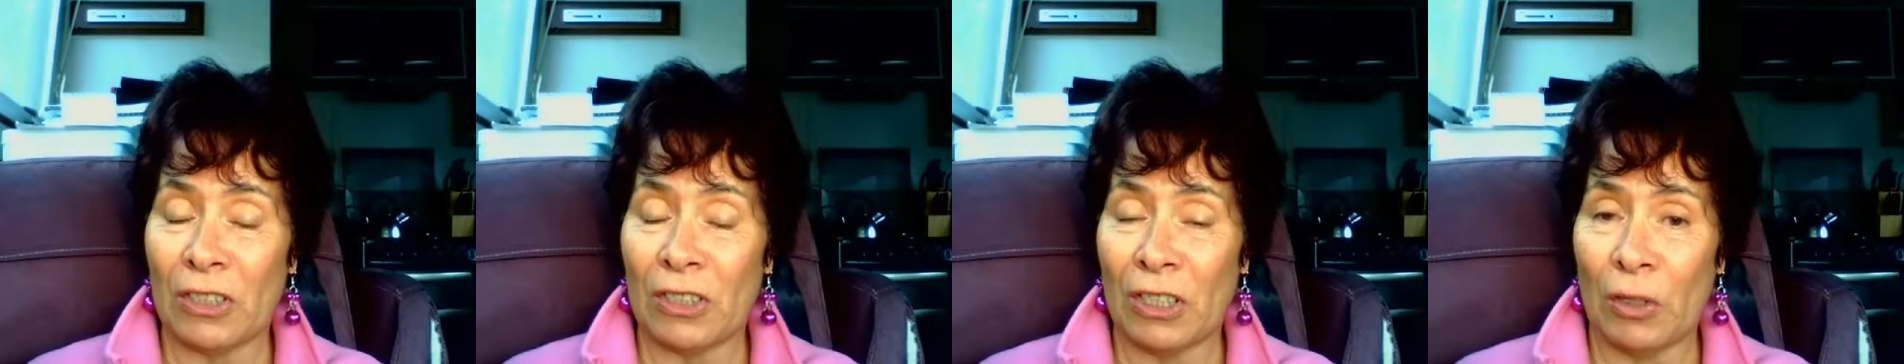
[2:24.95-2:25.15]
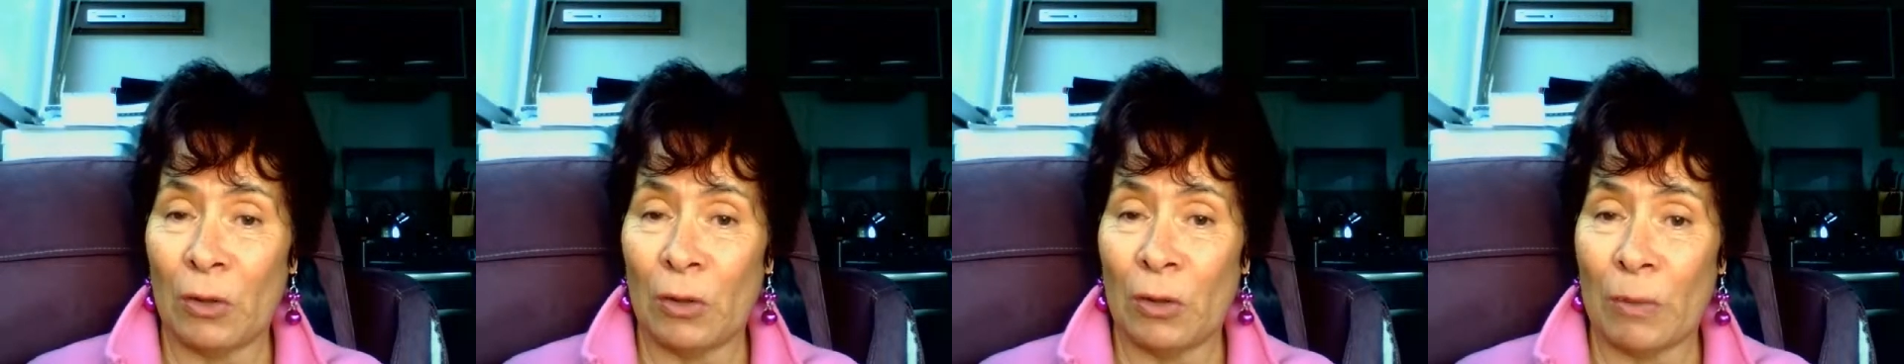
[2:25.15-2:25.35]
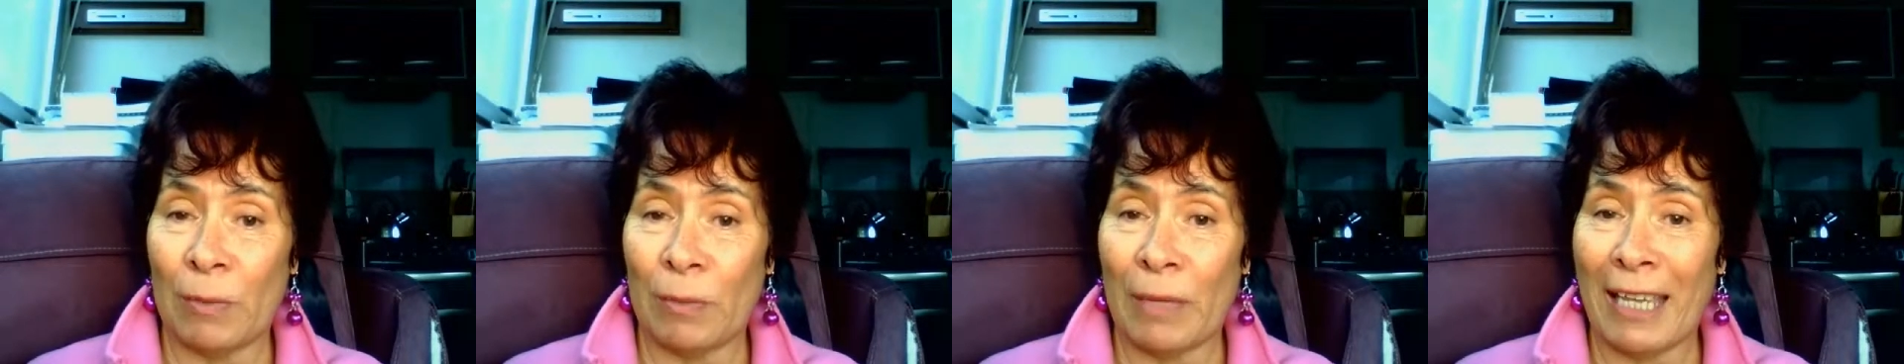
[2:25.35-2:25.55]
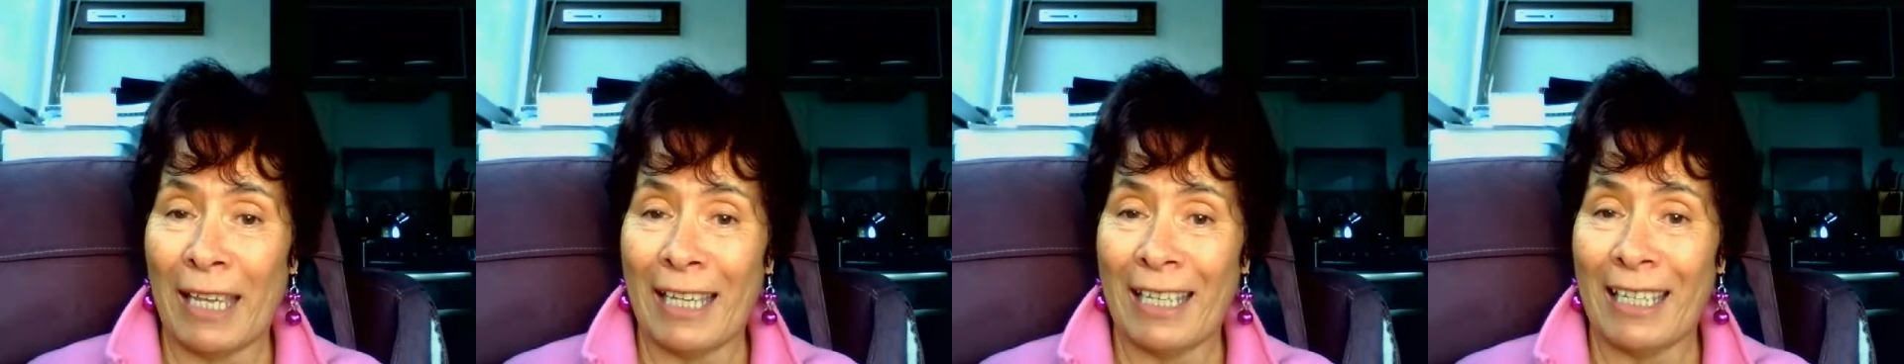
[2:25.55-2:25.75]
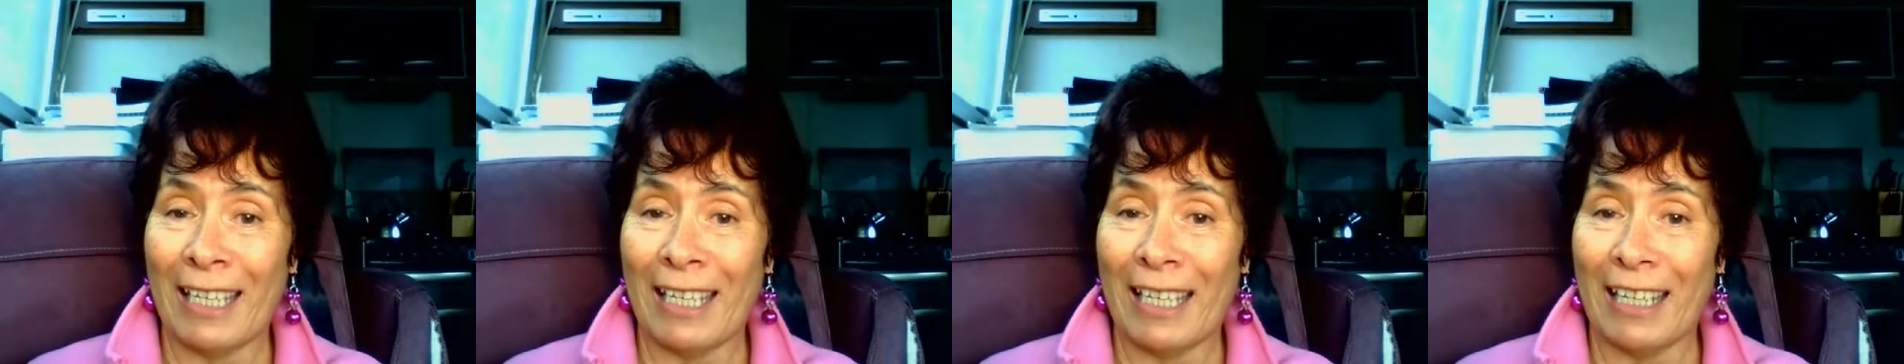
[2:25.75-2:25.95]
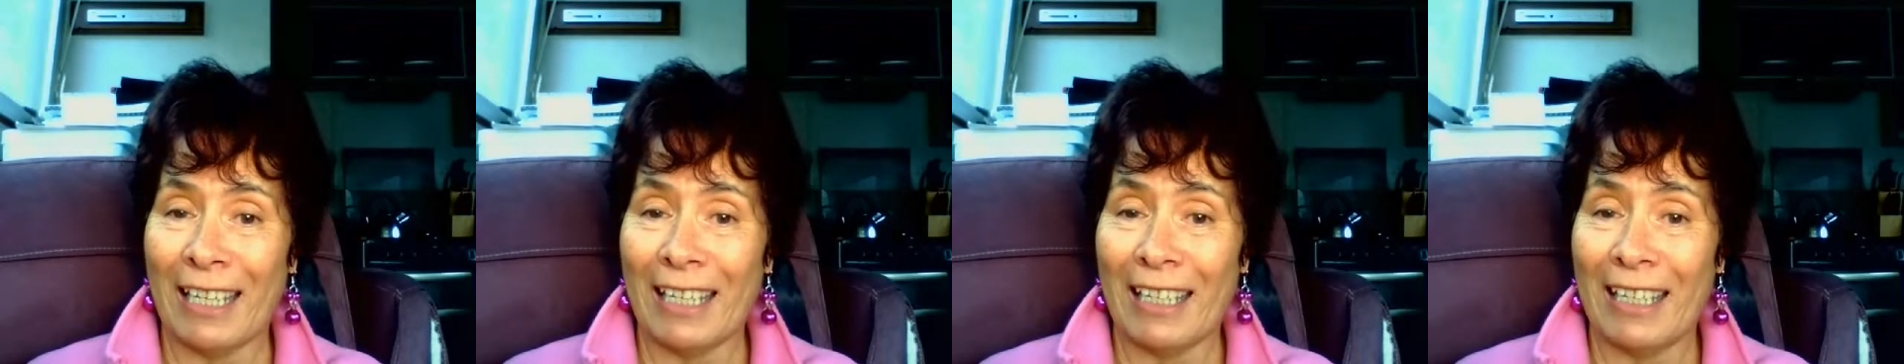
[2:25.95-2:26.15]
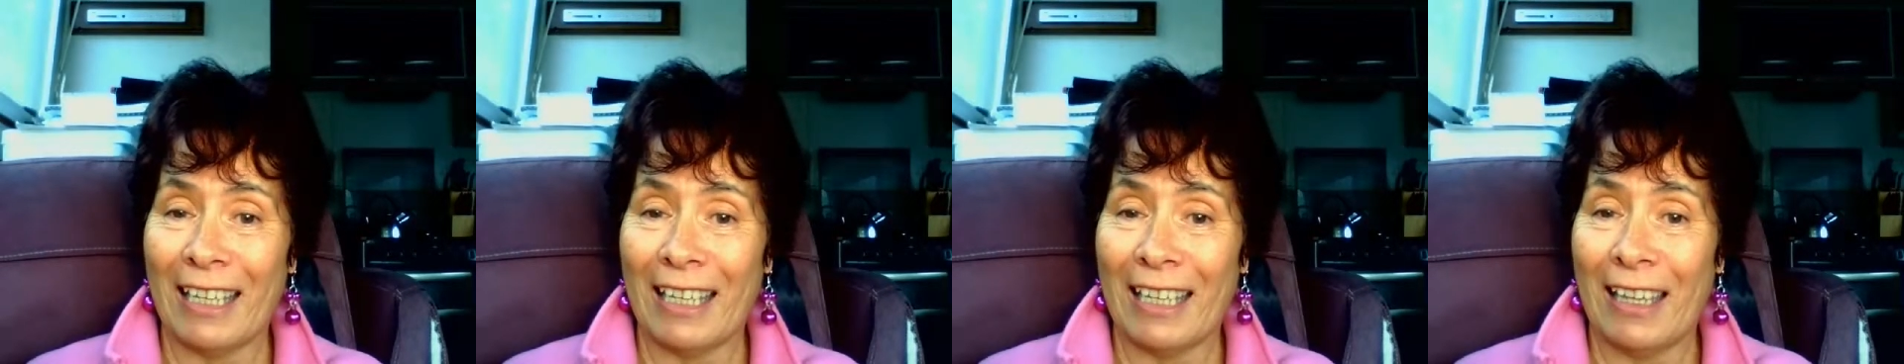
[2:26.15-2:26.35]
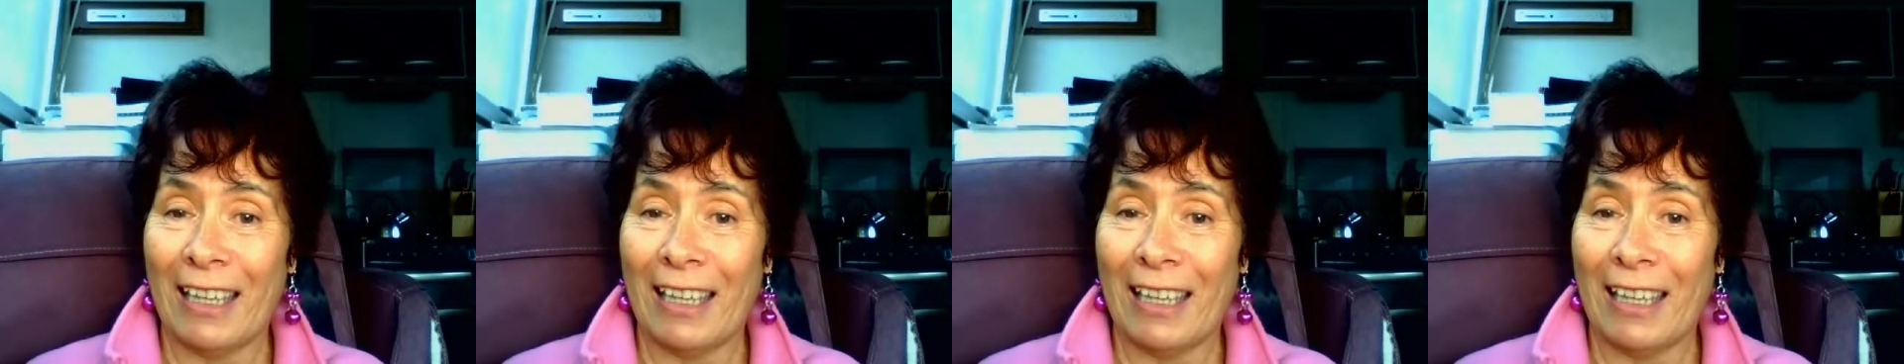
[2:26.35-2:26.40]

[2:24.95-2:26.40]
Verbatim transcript: that you are making